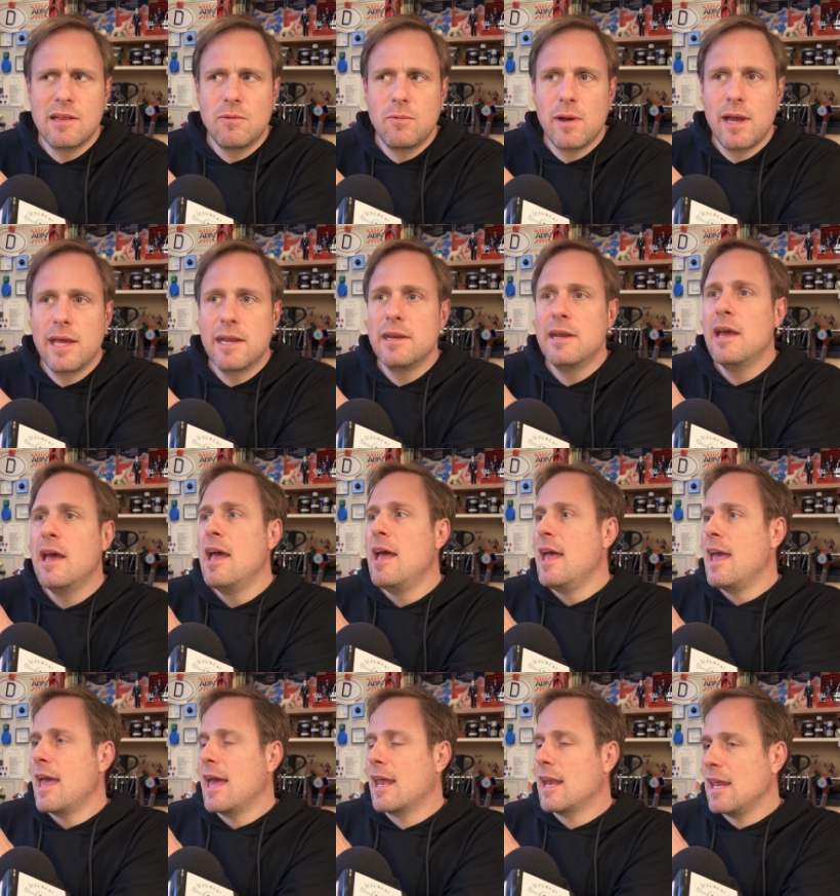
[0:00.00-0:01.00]
when.
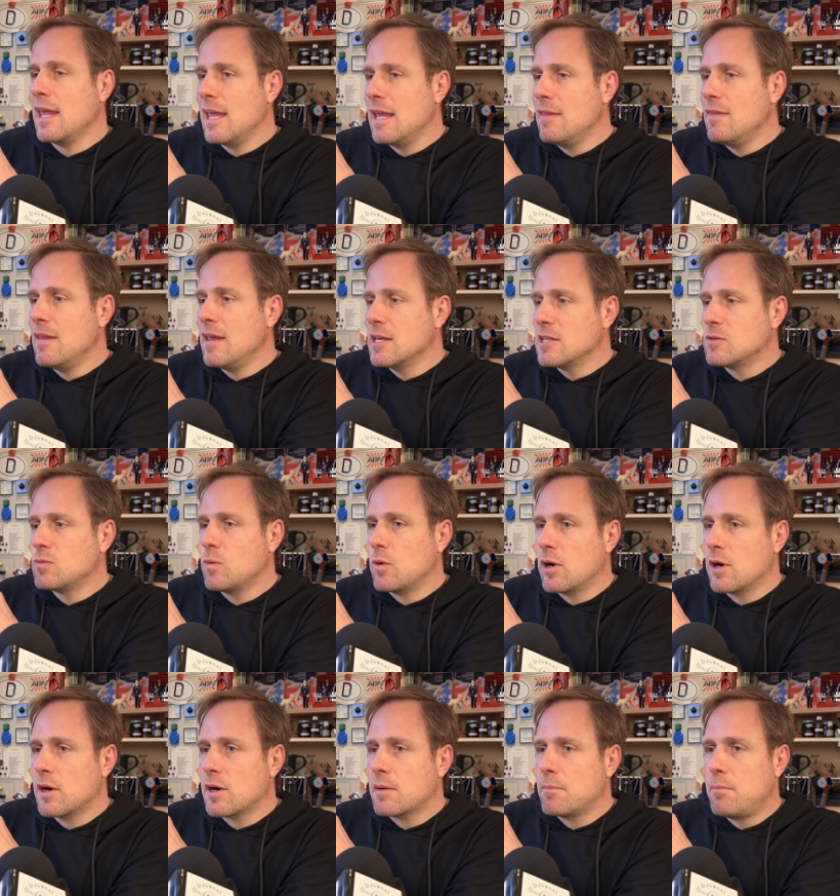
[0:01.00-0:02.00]
And in this
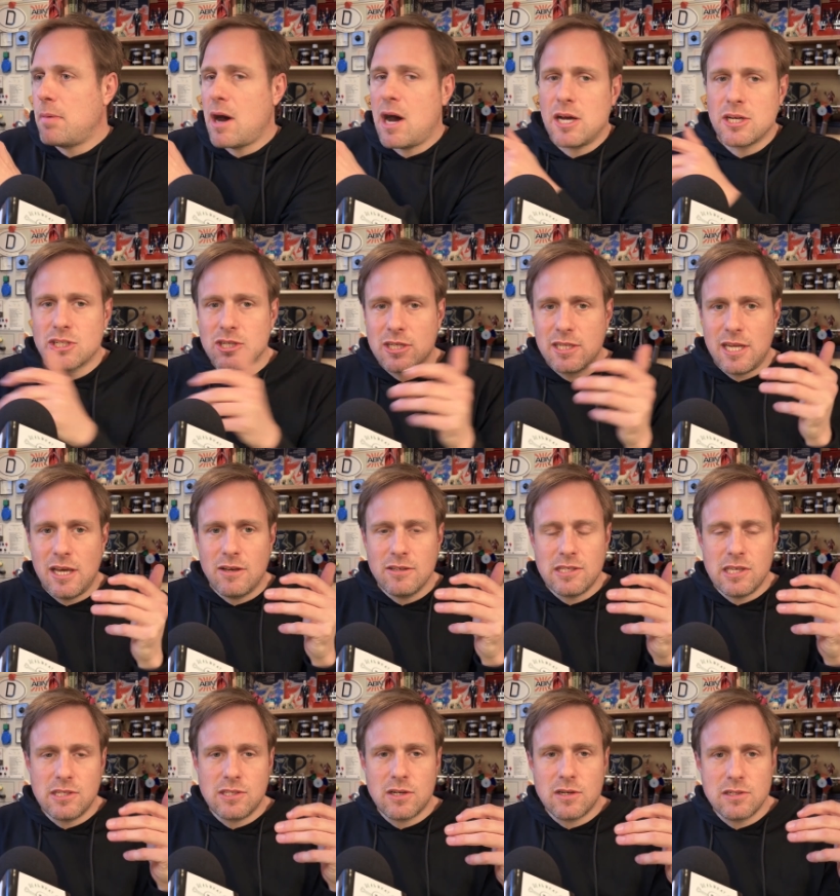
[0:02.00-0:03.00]
work, Bosch
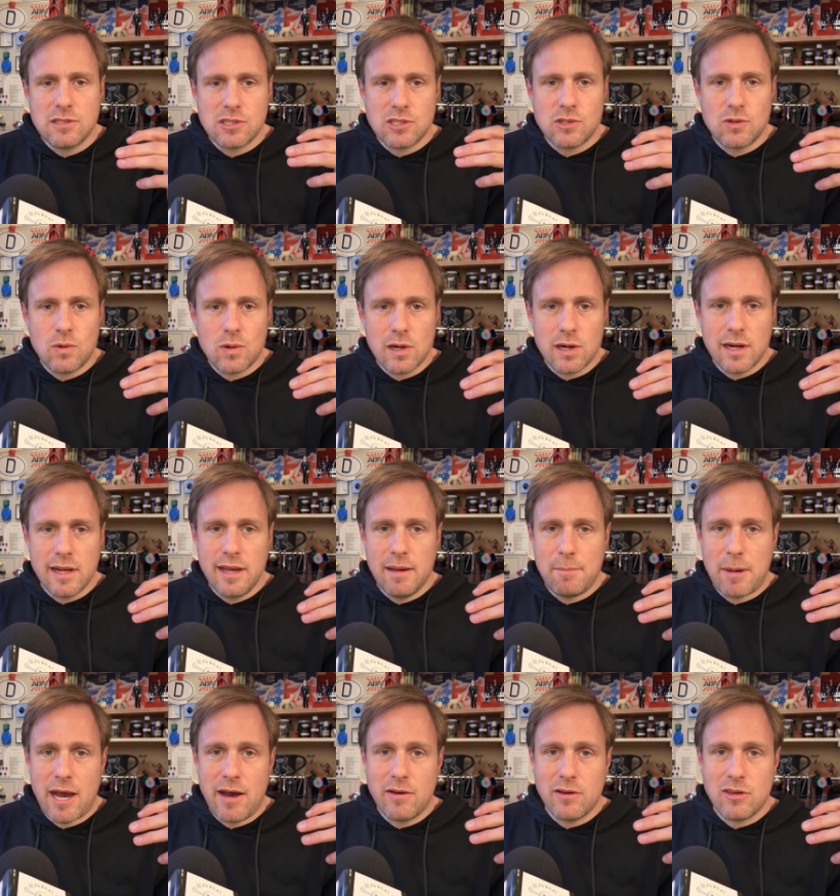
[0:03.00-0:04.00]
tells a certain story
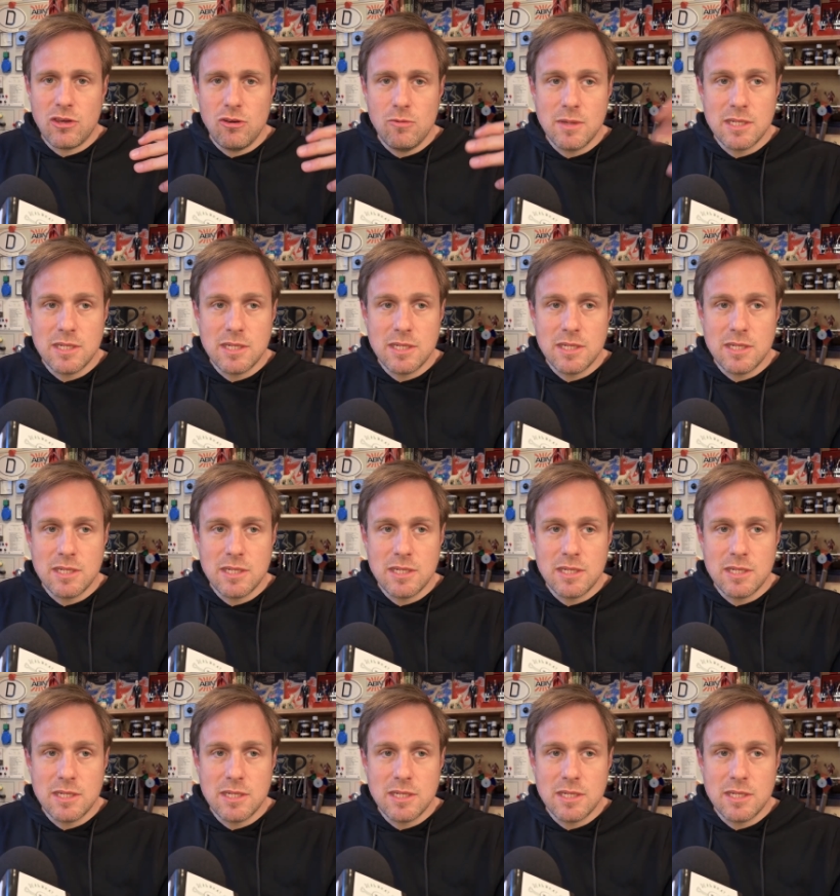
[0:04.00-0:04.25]
about human